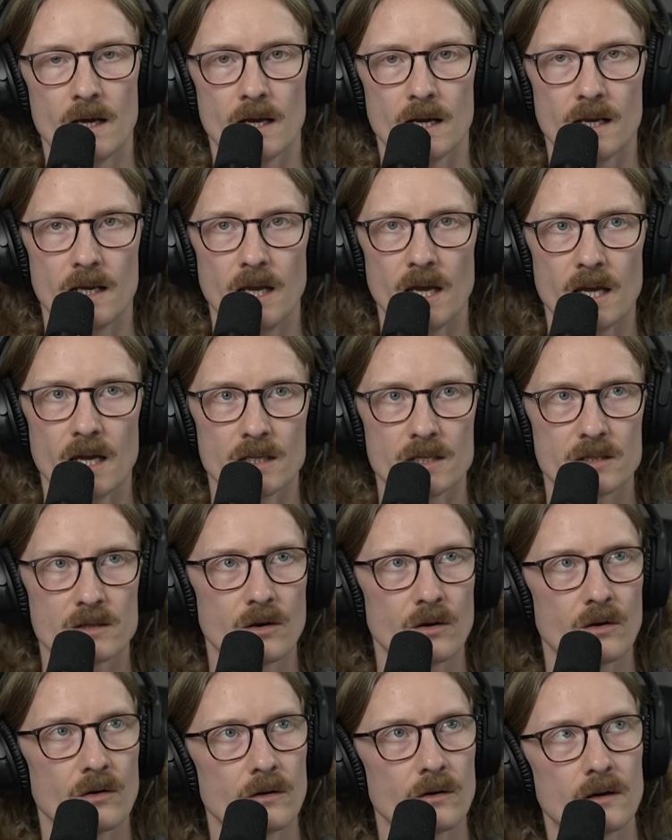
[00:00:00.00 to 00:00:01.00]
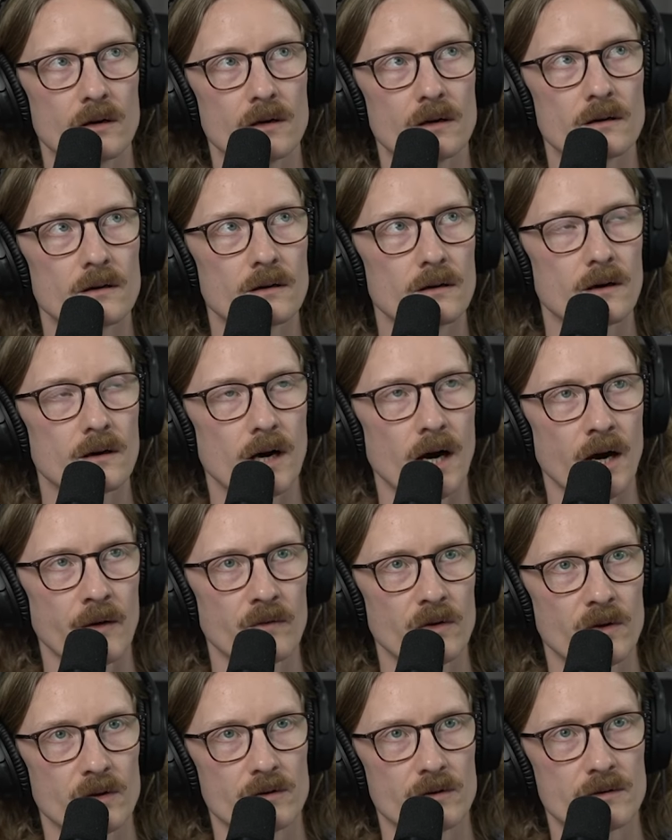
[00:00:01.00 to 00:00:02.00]
Yeah, so I've
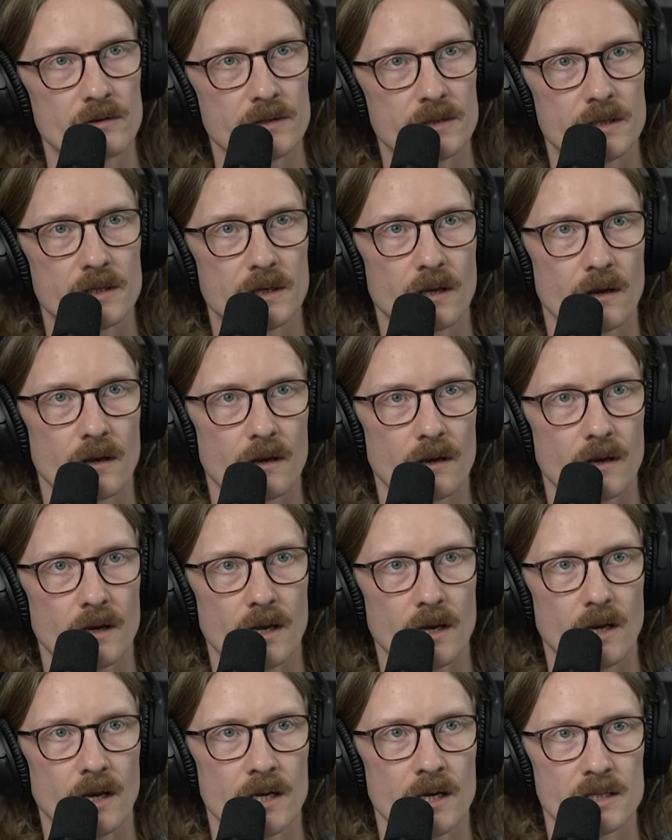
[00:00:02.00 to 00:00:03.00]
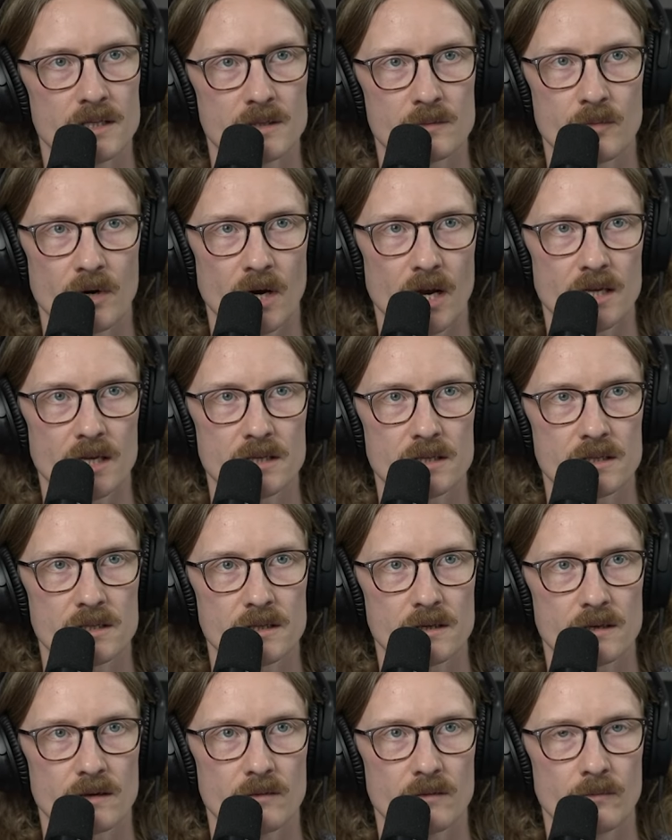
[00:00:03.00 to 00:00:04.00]
used Express
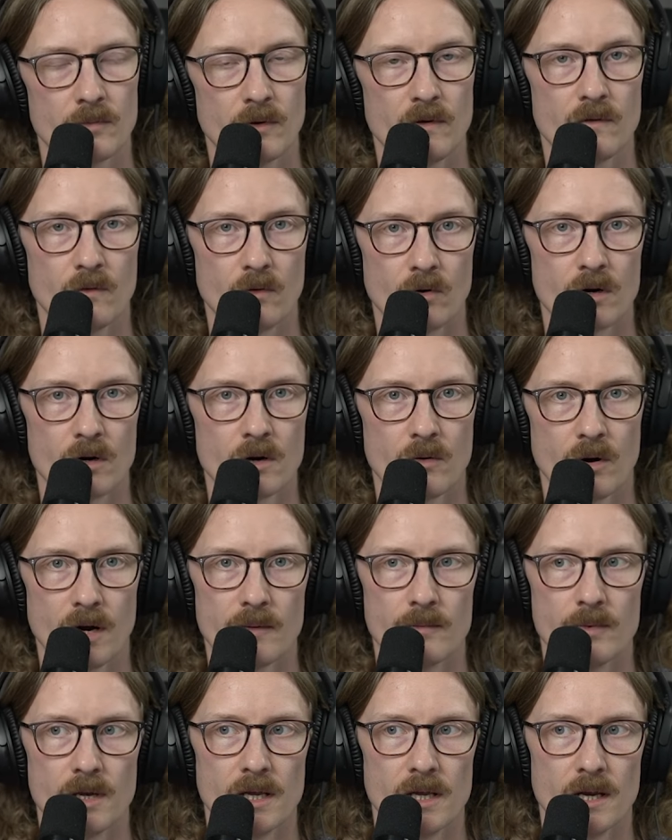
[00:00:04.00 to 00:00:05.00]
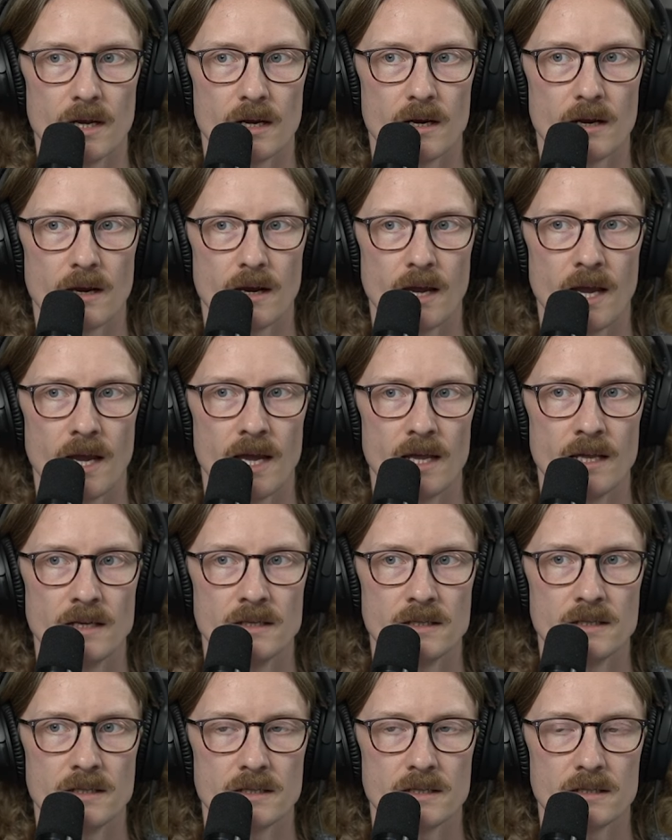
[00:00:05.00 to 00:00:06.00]
before quite a bit,
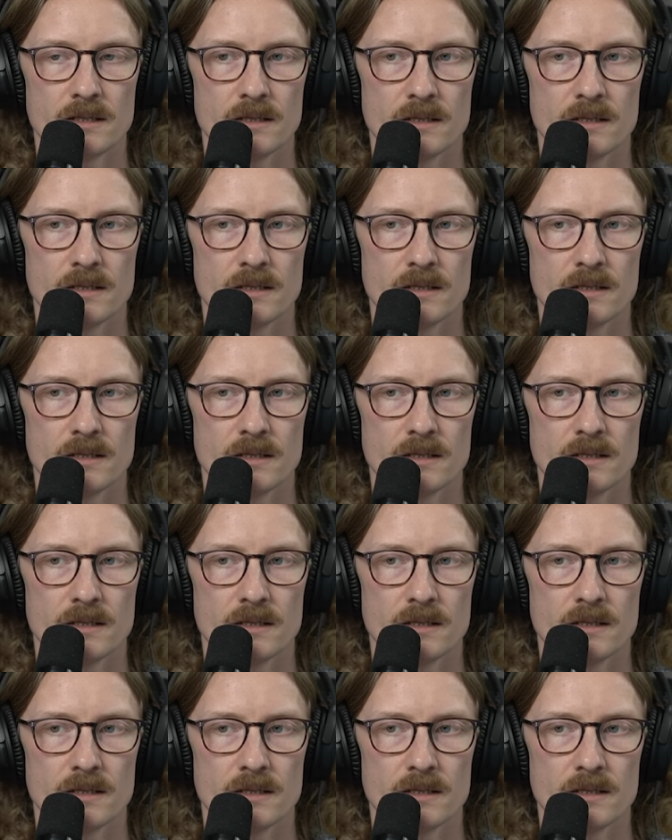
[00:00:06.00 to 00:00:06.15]
and